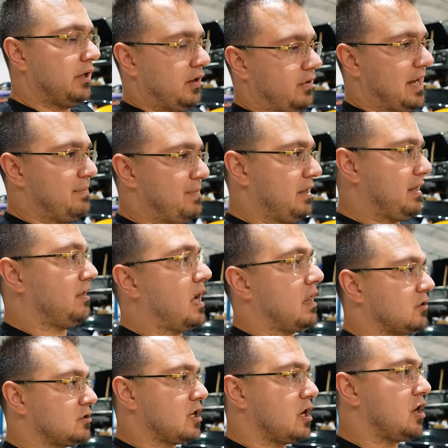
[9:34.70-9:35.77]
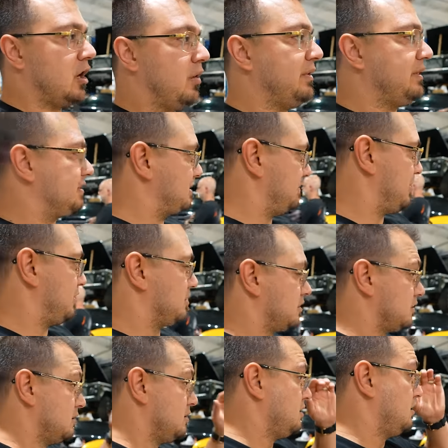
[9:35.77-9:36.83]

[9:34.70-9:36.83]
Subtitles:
You know, that $1 million can go into some other